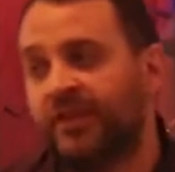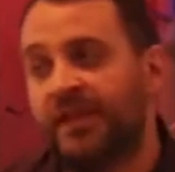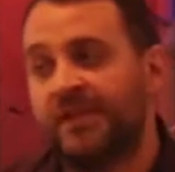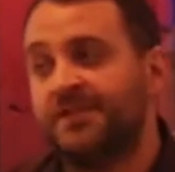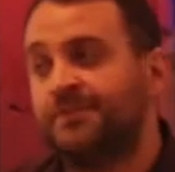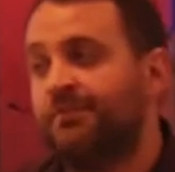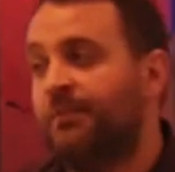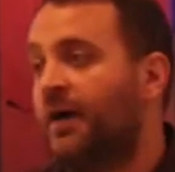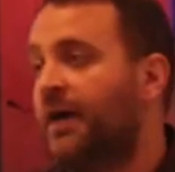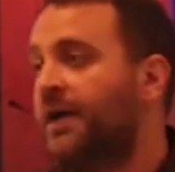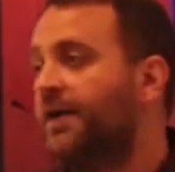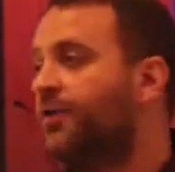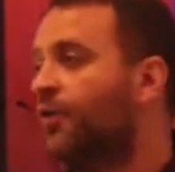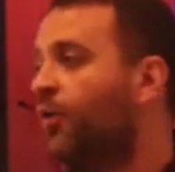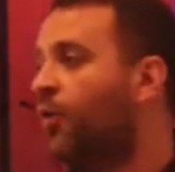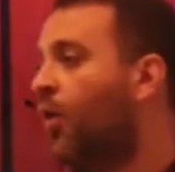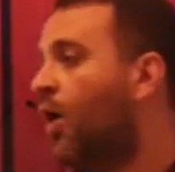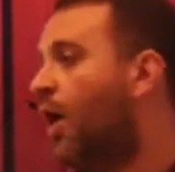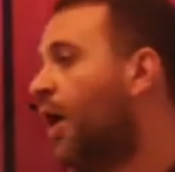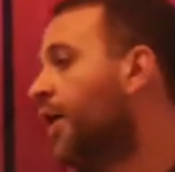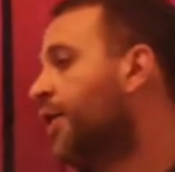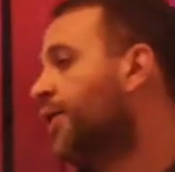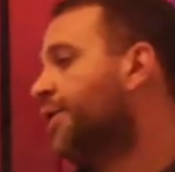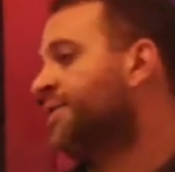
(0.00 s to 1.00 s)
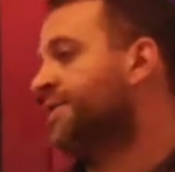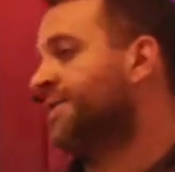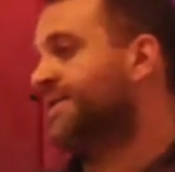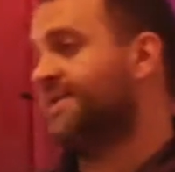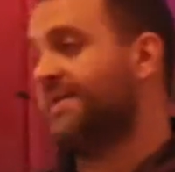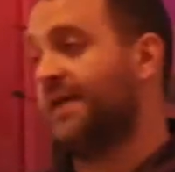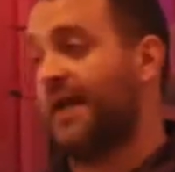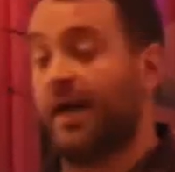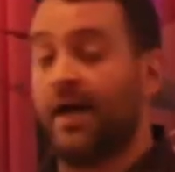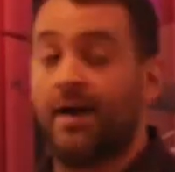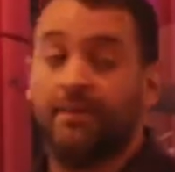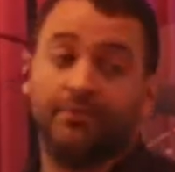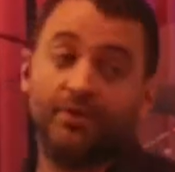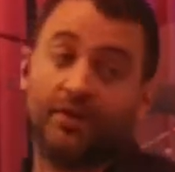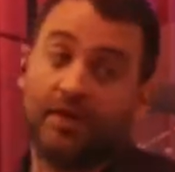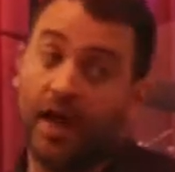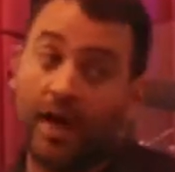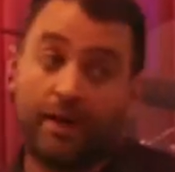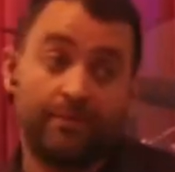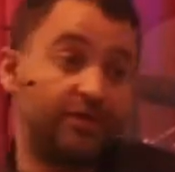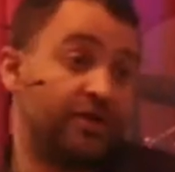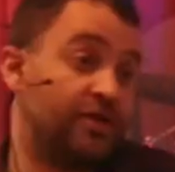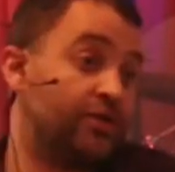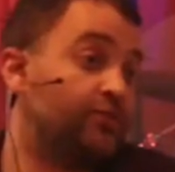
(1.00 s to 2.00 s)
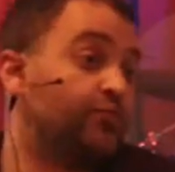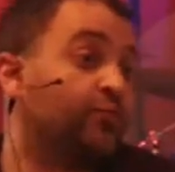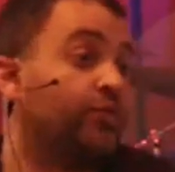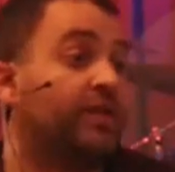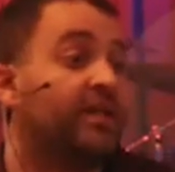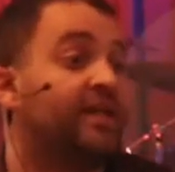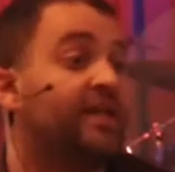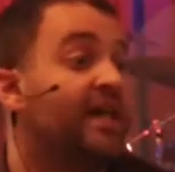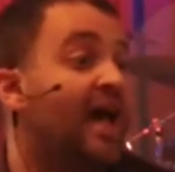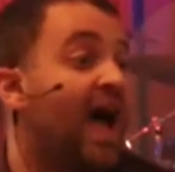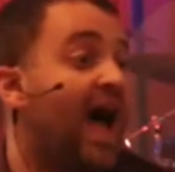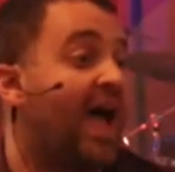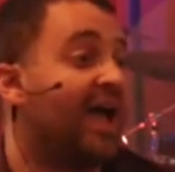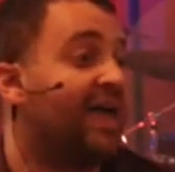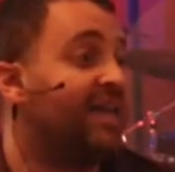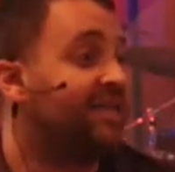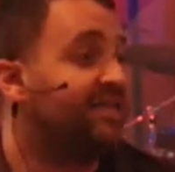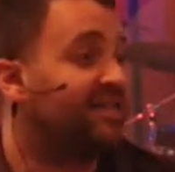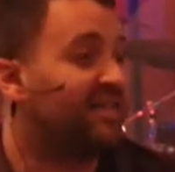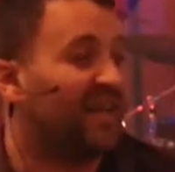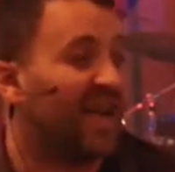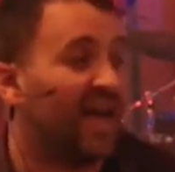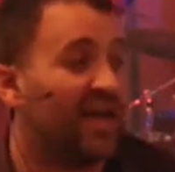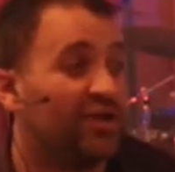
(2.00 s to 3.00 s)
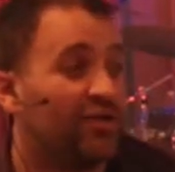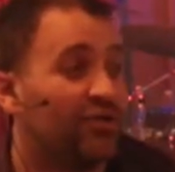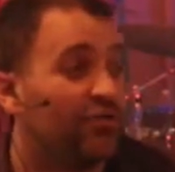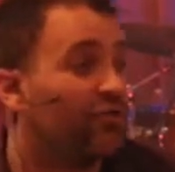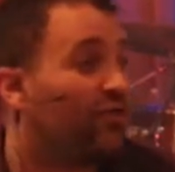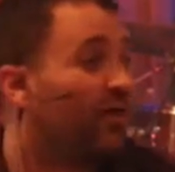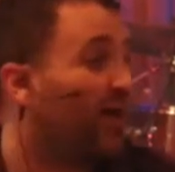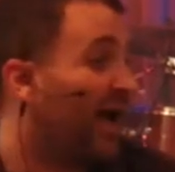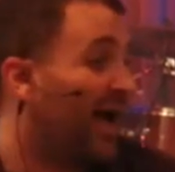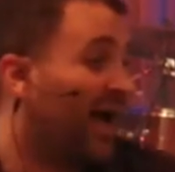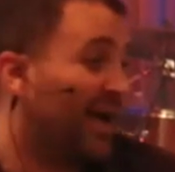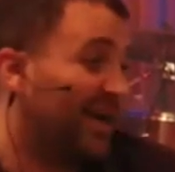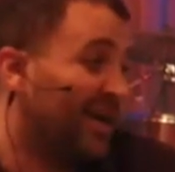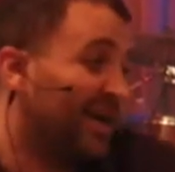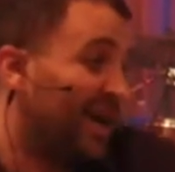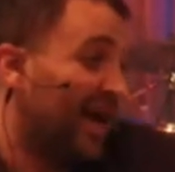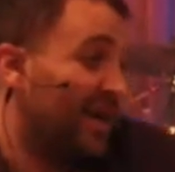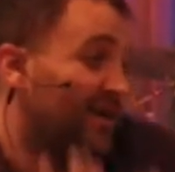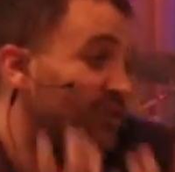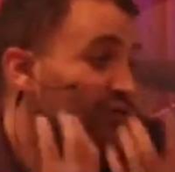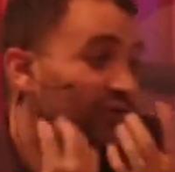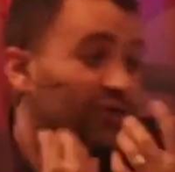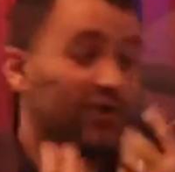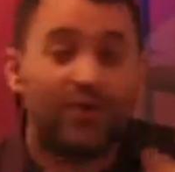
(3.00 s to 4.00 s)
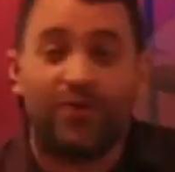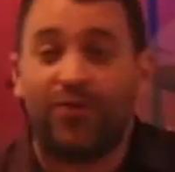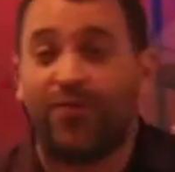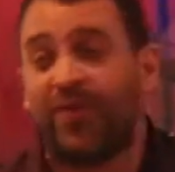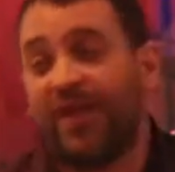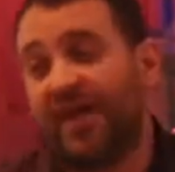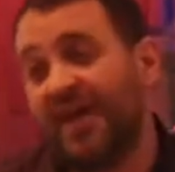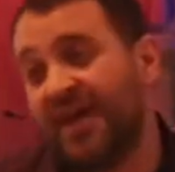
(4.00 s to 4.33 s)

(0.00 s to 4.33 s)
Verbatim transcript: Let's muddy the waters and say, I'm, I'm just really nice and I, do, I, and I do good